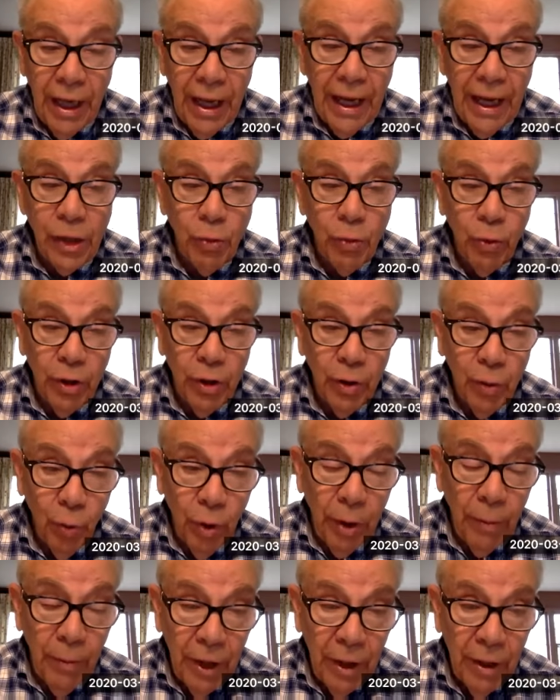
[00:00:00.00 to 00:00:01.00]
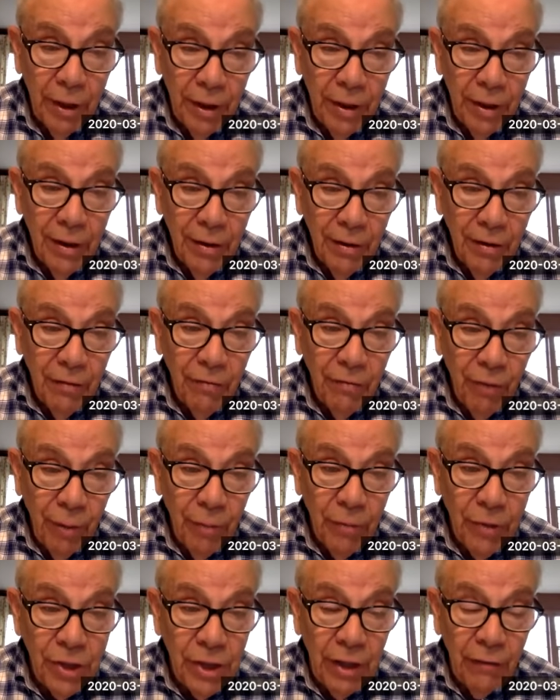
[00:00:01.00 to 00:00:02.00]
as with women
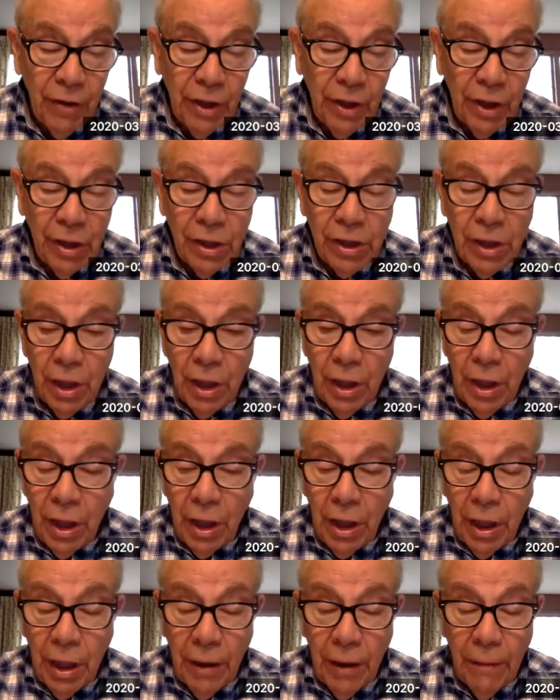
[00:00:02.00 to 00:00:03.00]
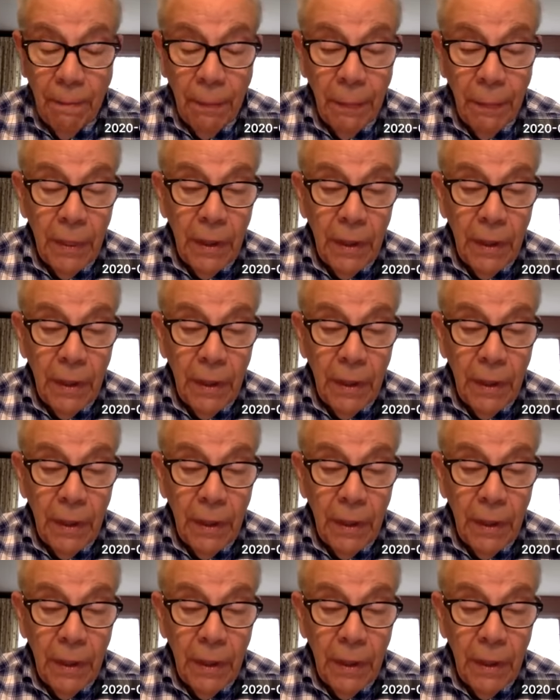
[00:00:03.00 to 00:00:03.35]
from the 70s, our